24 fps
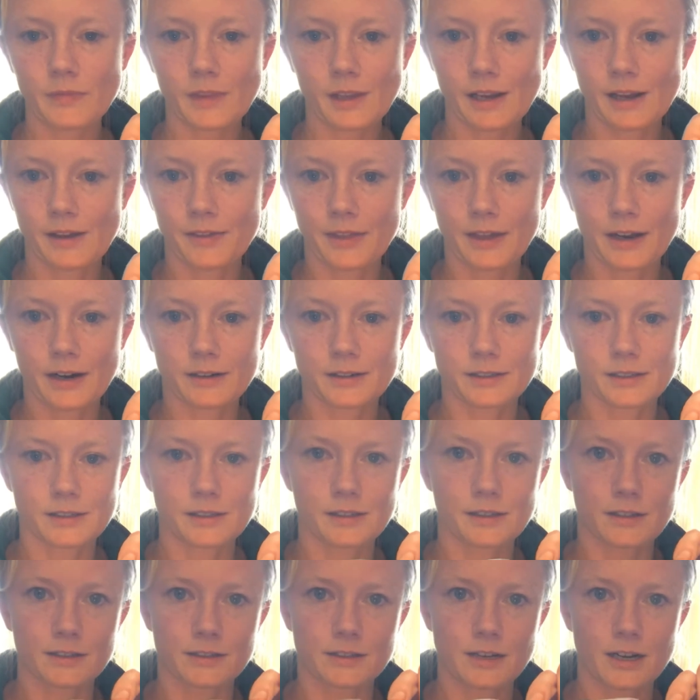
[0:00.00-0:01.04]
And there's
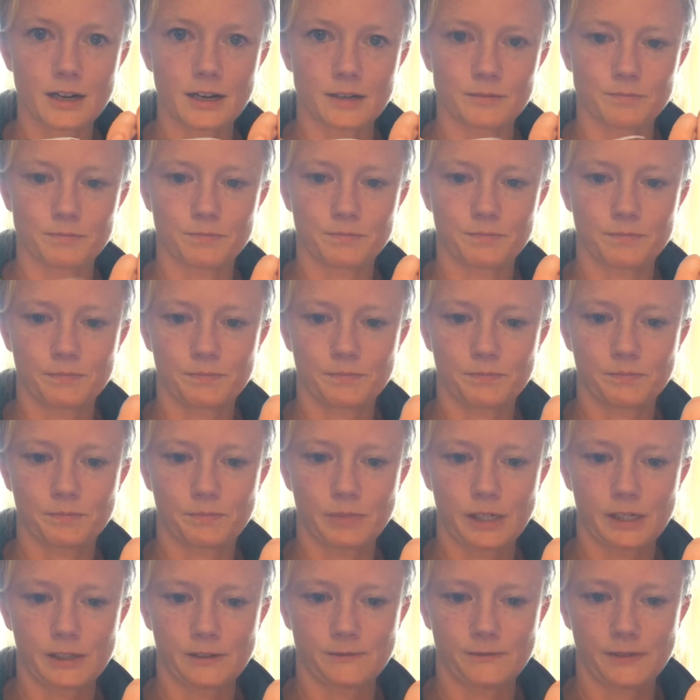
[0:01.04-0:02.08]
not a
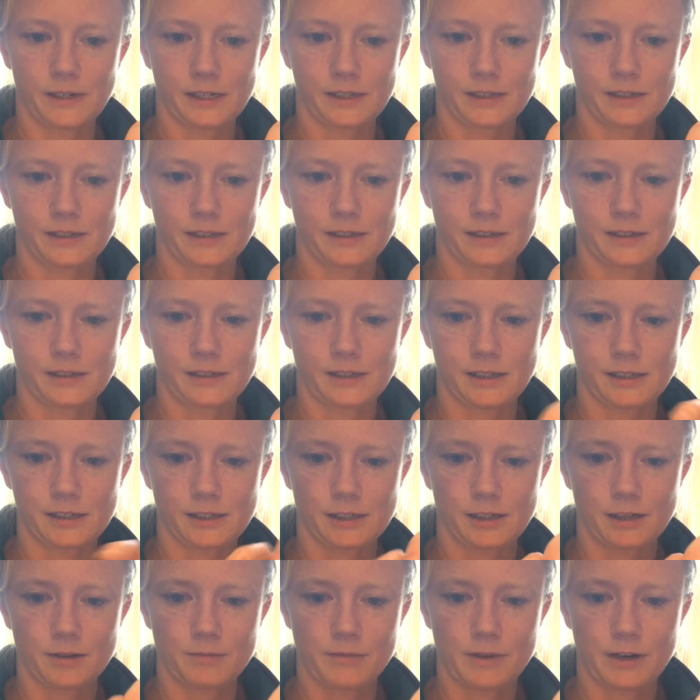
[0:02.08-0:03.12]
perfect
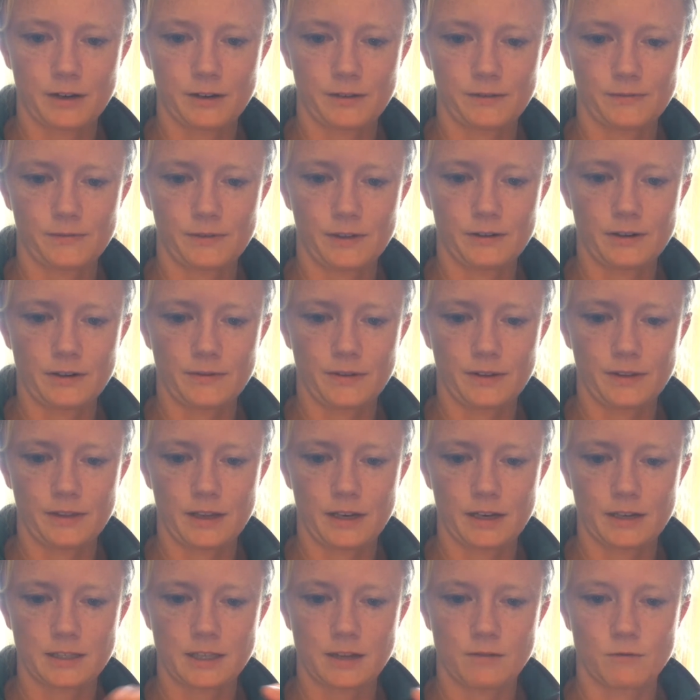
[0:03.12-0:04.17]
system. There are a few different
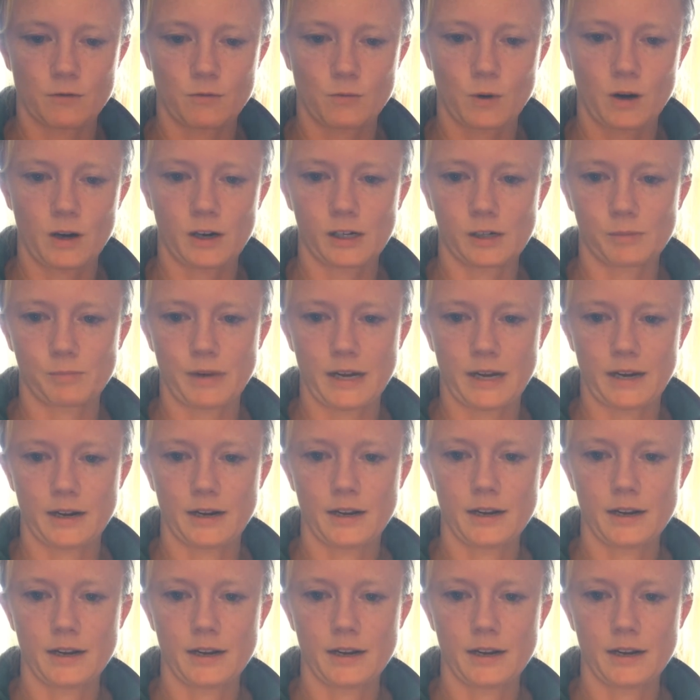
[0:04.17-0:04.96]
things that will work, but